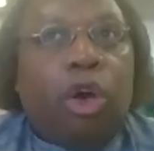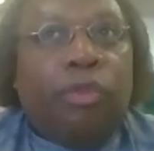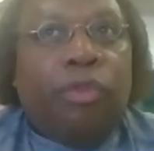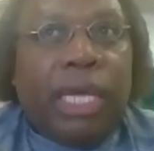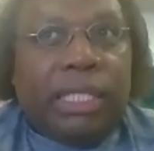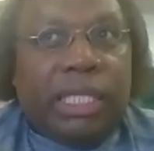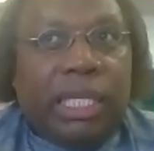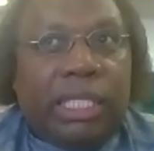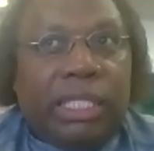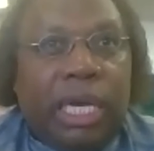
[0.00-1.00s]
What
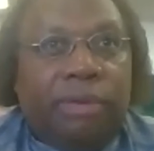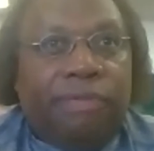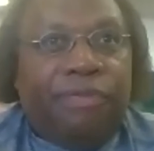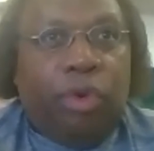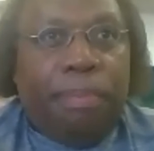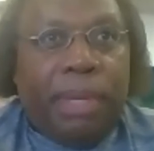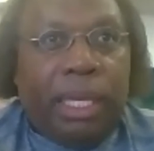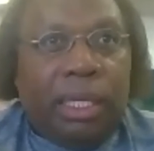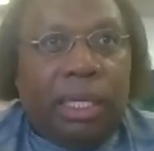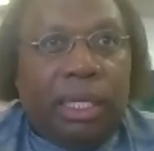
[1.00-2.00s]
COVID-19 has done for
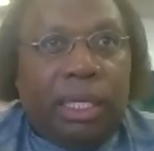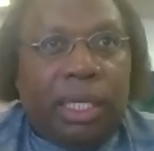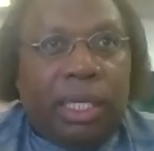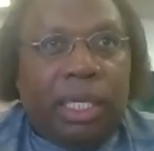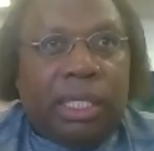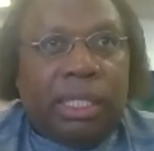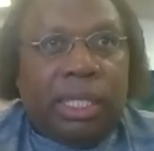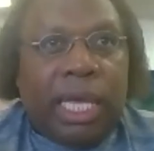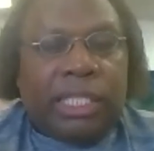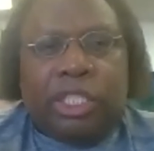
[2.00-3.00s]
me
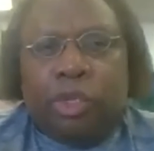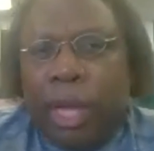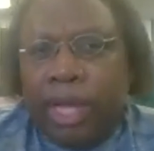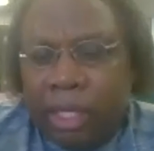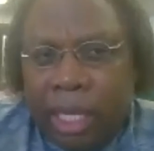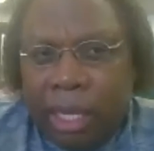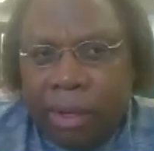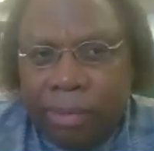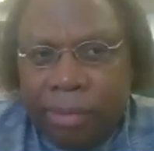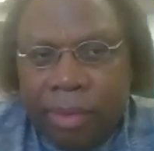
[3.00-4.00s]
is, as a director
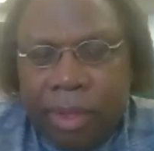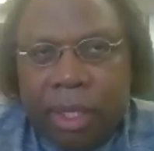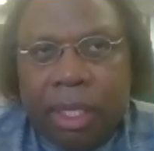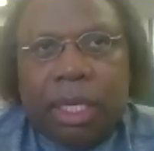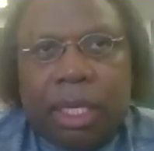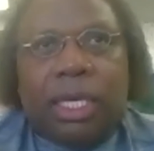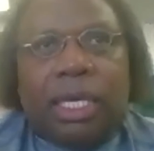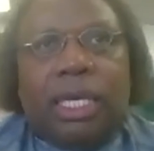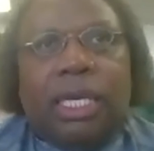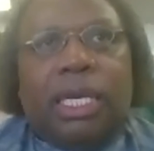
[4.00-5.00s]
now,
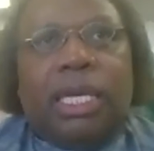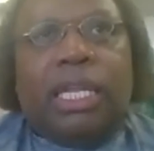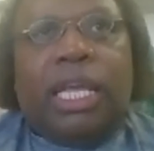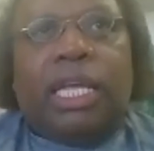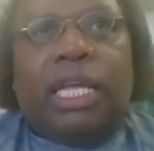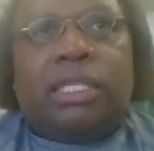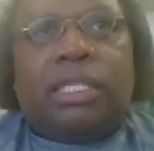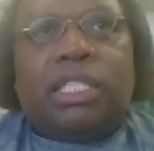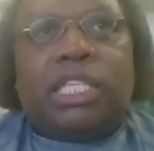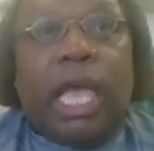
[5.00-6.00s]
it
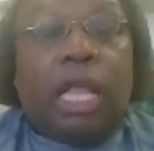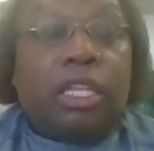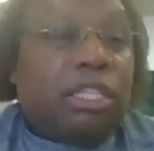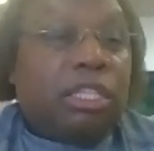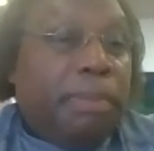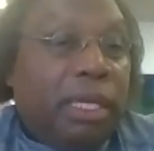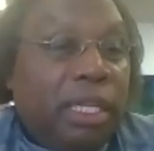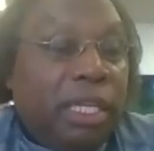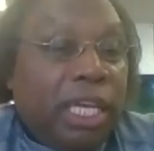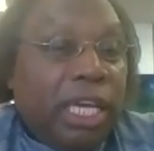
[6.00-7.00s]
has challenged
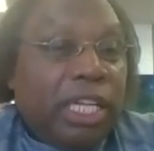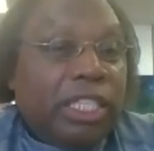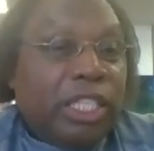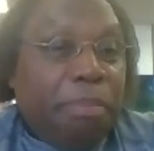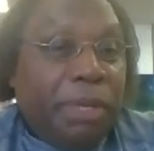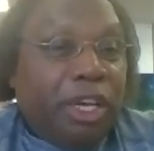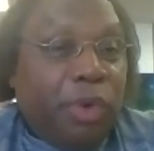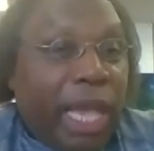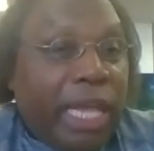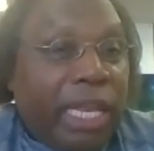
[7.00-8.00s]
me to be
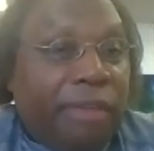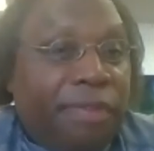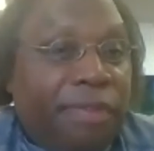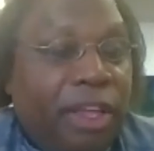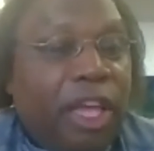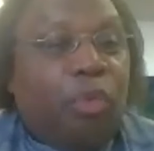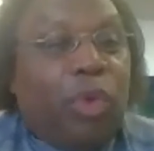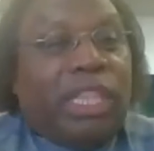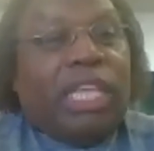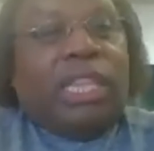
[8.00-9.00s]
creative
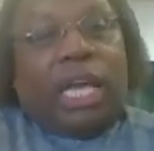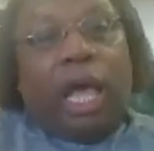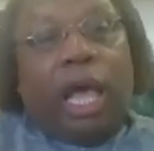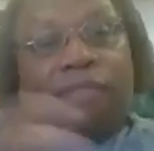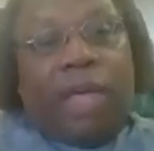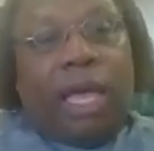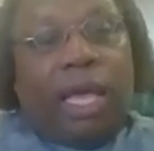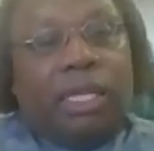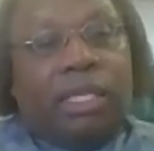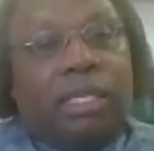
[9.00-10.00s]
within the
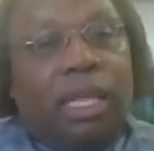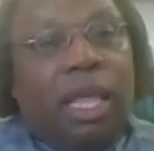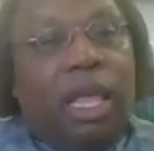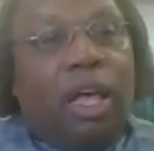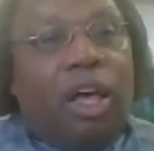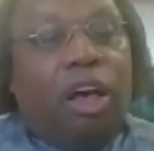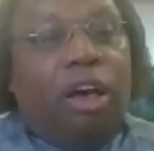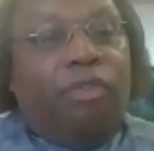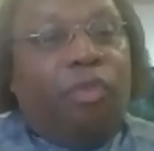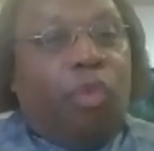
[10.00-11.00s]
confines
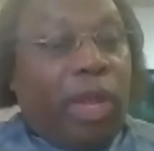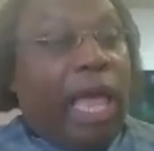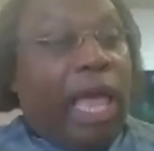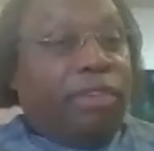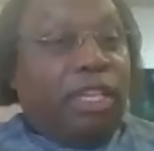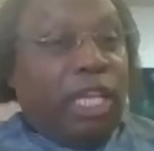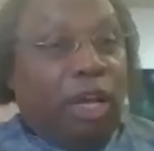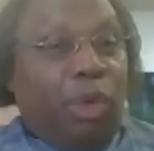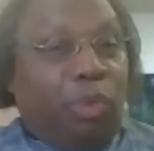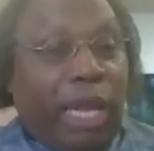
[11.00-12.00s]
of what I have to
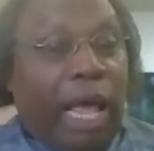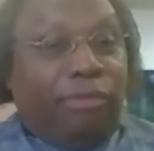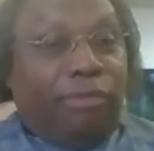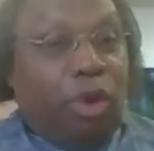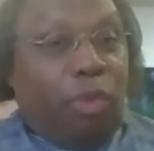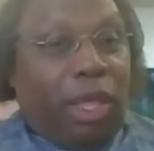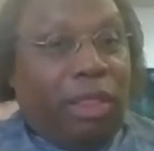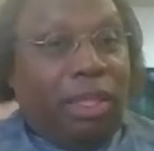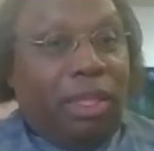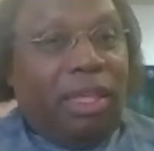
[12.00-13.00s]
deal with, what I have to work
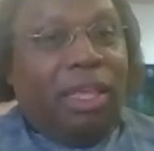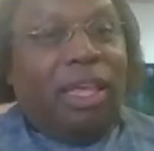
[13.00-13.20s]
with,